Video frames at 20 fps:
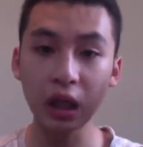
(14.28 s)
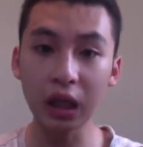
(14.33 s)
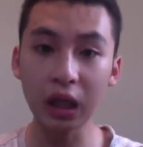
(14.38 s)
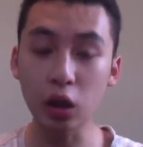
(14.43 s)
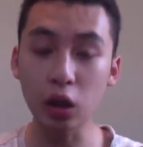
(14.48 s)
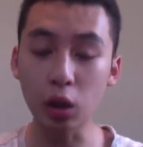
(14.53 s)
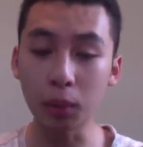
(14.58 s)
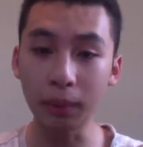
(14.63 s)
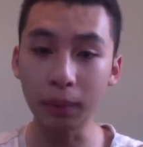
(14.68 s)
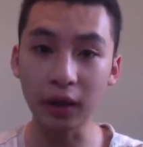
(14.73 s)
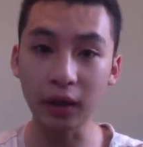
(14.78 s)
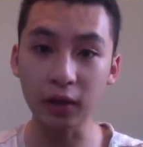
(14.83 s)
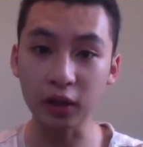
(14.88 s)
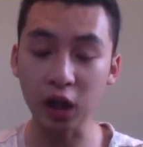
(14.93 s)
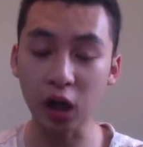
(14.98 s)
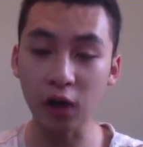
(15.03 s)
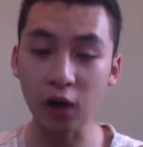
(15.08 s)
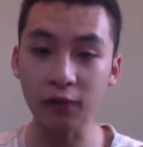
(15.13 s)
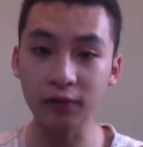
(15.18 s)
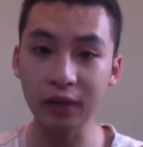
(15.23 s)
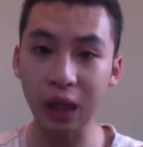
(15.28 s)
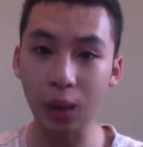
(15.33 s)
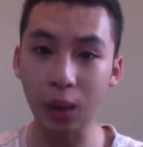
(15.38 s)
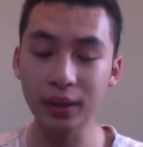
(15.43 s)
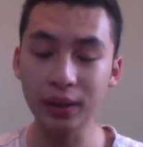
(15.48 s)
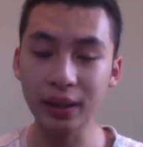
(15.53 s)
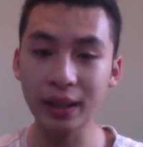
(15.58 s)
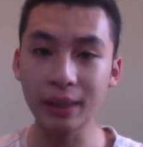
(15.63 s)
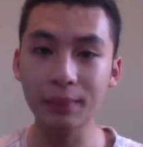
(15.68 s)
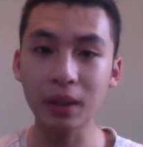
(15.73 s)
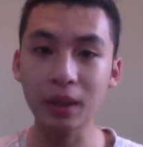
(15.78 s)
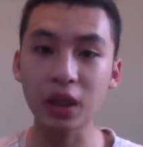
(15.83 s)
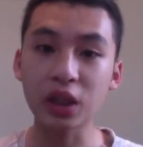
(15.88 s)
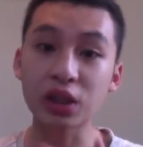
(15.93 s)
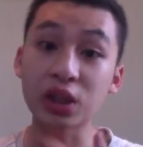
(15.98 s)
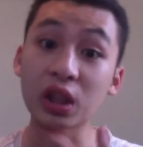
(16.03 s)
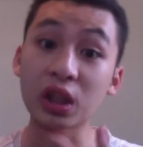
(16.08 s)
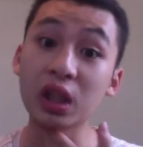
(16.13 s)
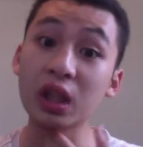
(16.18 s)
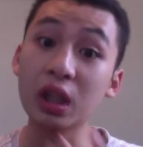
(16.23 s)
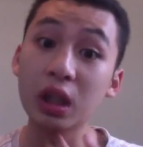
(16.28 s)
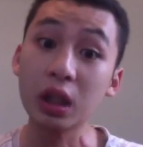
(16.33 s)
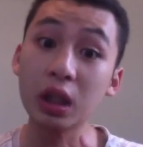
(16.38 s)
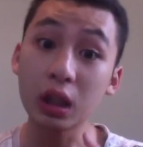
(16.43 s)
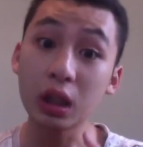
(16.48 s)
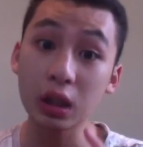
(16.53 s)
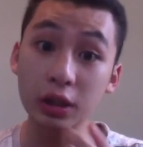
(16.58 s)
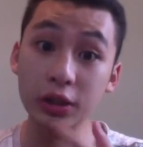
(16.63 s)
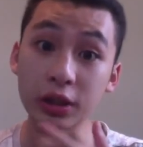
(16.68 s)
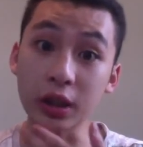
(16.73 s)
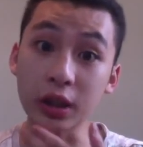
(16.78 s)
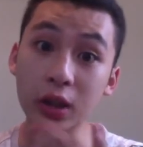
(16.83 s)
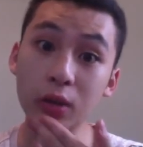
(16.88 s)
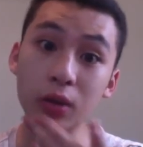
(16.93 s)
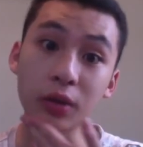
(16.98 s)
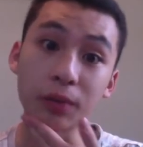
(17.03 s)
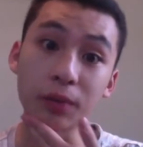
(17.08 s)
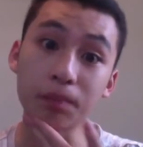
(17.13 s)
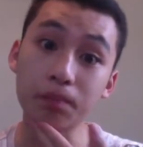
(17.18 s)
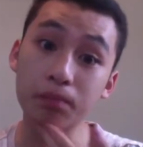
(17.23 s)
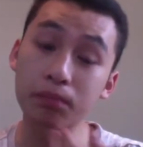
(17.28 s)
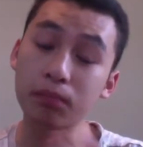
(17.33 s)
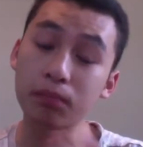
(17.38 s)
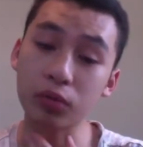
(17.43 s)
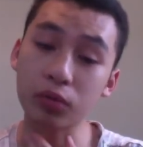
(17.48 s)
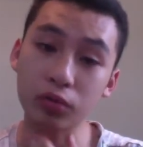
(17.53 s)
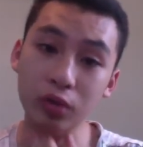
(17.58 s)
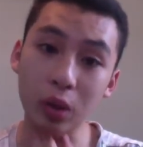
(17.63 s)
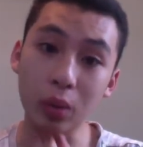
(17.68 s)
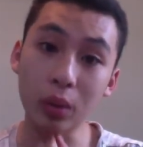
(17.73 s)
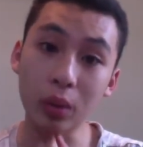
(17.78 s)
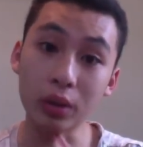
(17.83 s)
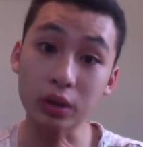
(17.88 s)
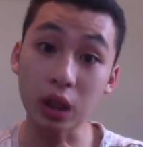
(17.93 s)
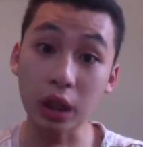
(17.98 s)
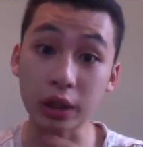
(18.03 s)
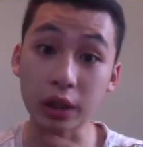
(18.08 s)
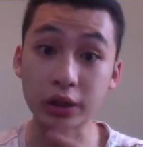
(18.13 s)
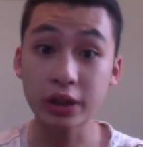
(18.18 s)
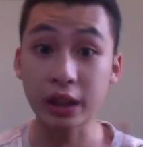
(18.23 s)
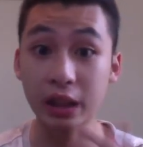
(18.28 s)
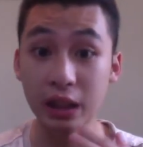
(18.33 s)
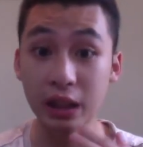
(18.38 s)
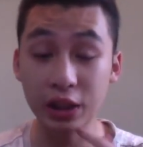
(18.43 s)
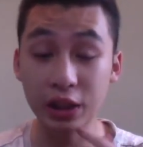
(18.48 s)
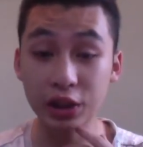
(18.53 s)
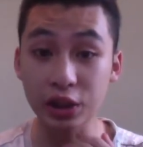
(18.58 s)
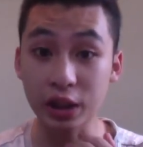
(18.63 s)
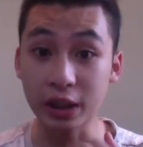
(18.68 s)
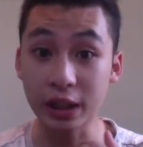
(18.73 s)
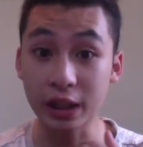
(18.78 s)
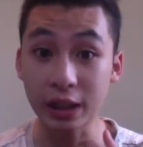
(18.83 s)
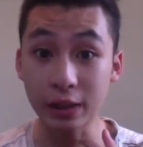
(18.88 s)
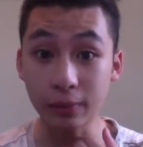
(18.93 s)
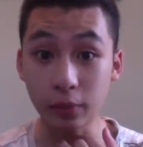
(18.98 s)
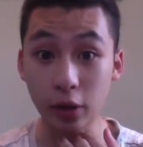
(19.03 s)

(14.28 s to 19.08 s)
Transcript: a little bit of cough now and there because, you know, the throat is like ticklish and then